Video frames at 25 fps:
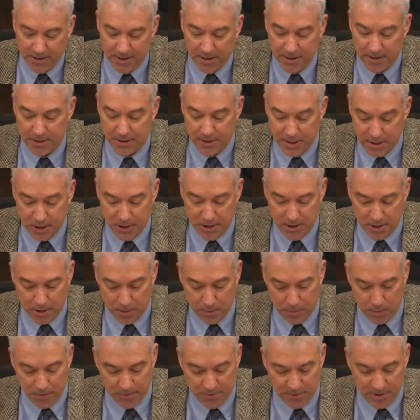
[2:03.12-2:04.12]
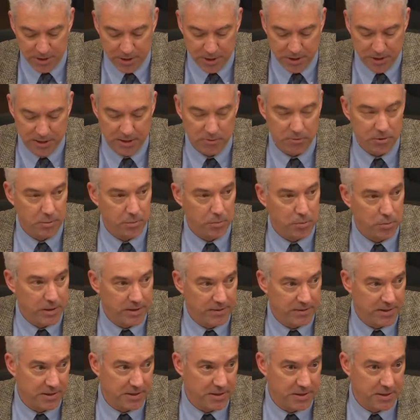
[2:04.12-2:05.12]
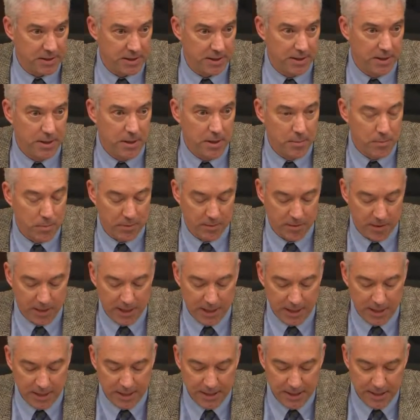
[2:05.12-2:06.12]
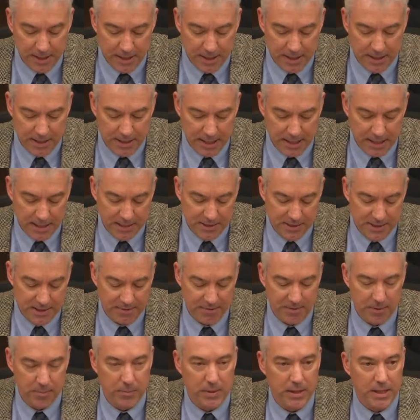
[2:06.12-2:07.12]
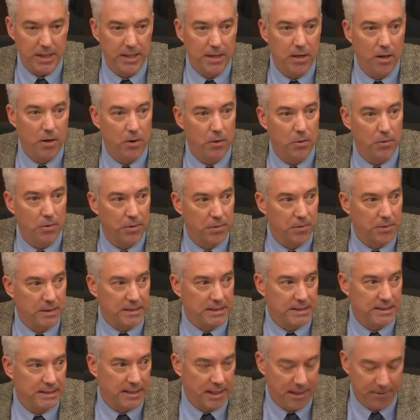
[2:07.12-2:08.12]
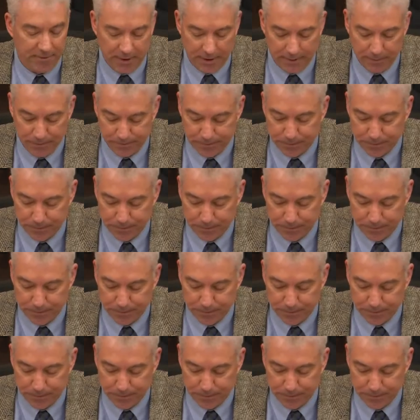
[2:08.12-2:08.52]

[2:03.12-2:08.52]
in addition to the provision that was previously provided in 97B.037.